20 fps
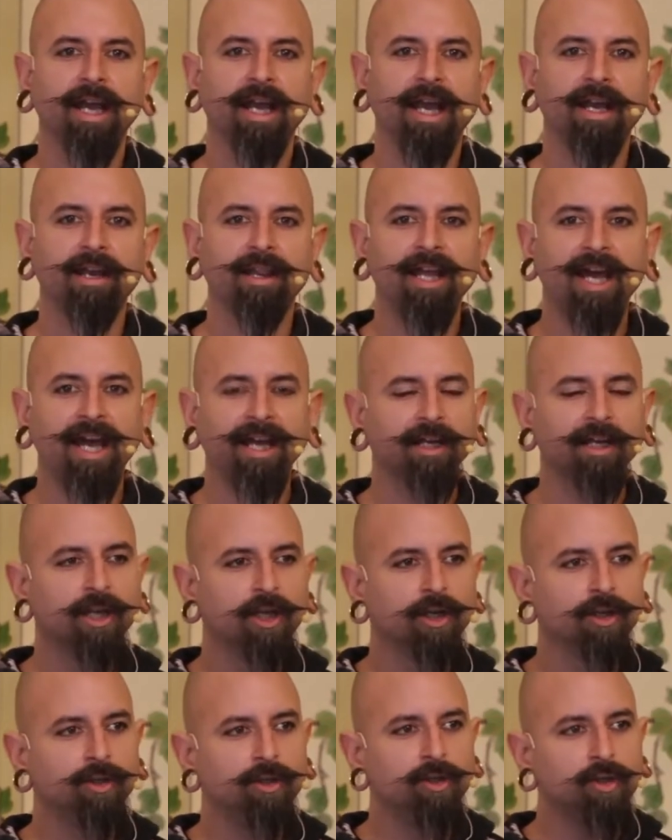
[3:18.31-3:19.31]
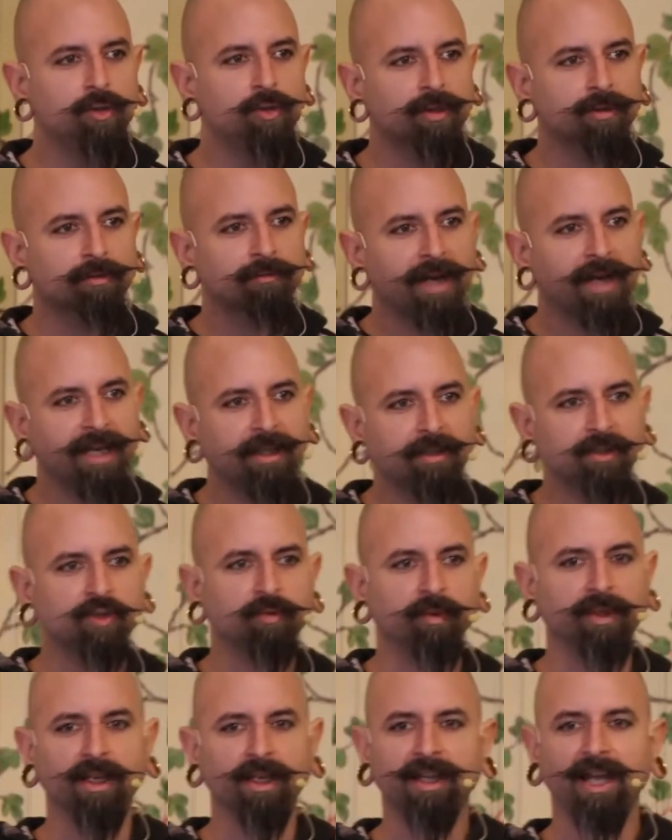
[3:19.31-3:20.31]
And that new
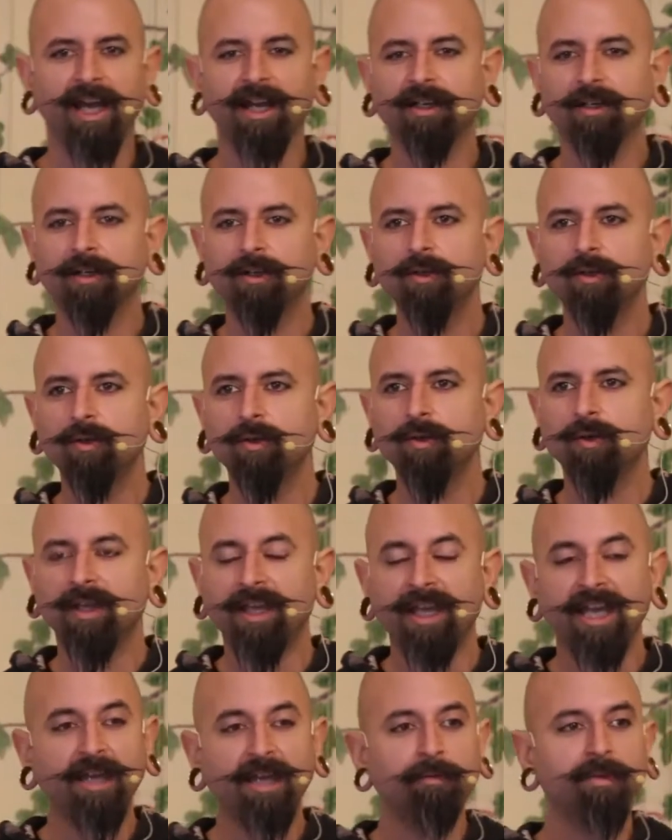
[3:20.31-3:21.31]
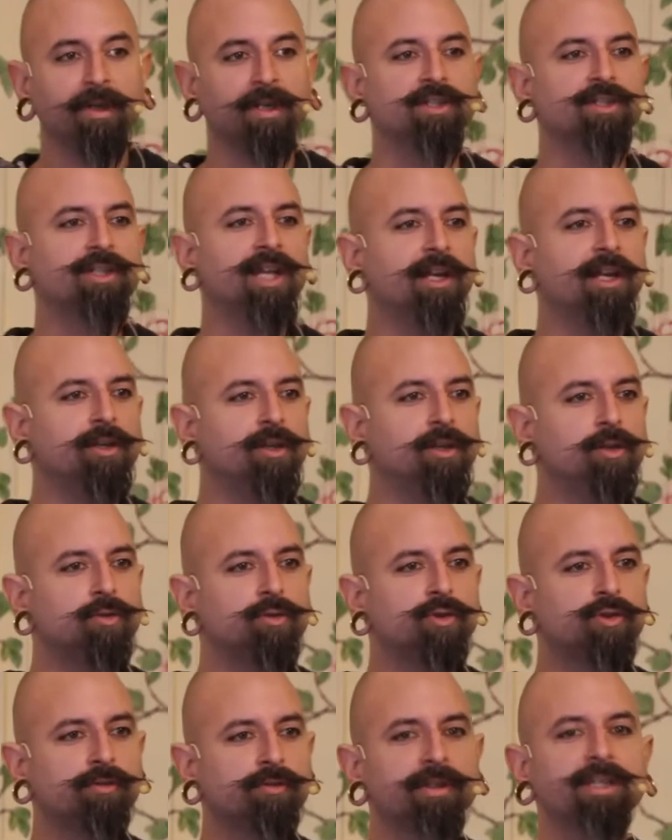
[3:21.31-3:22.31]
arrangement, that new image, that new
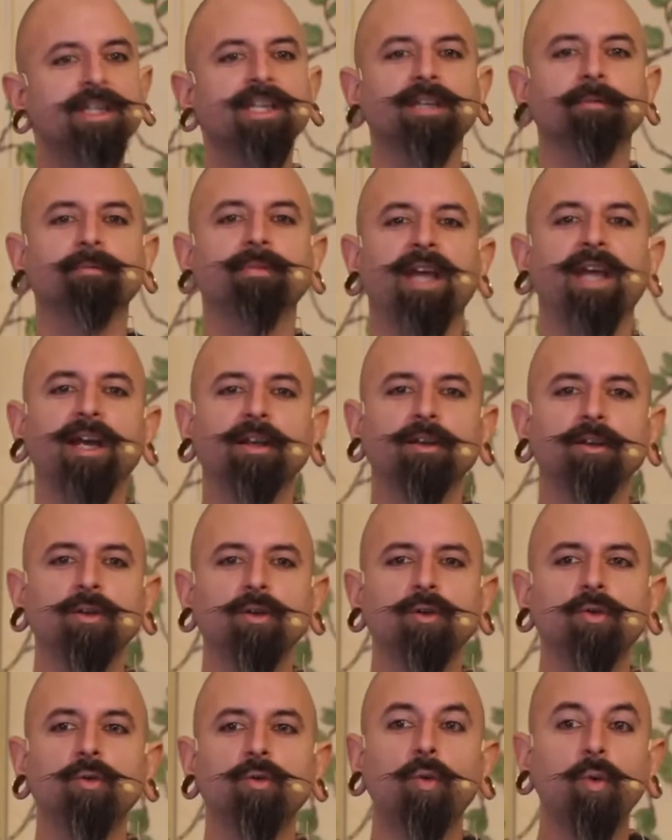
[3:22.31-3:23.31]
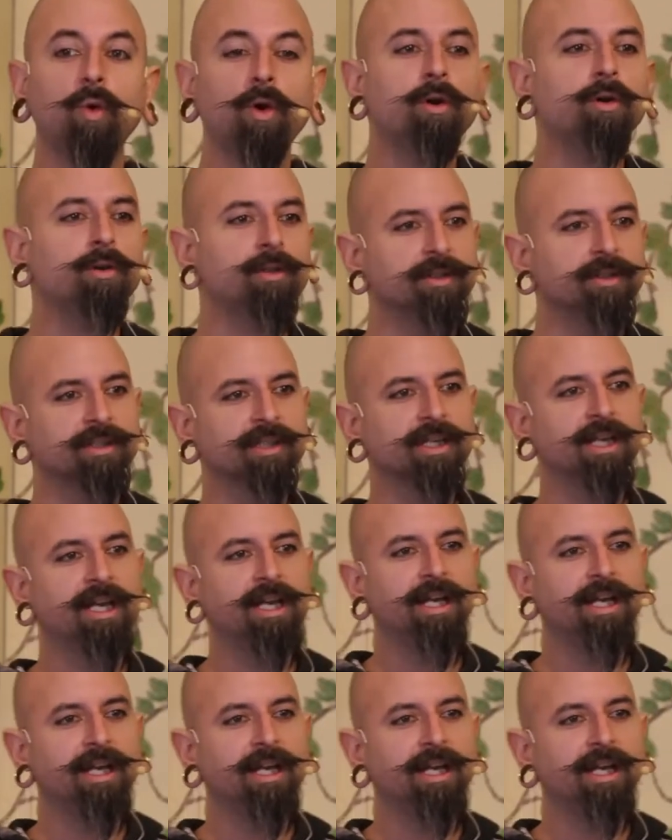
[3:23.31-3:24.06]
dream, that new world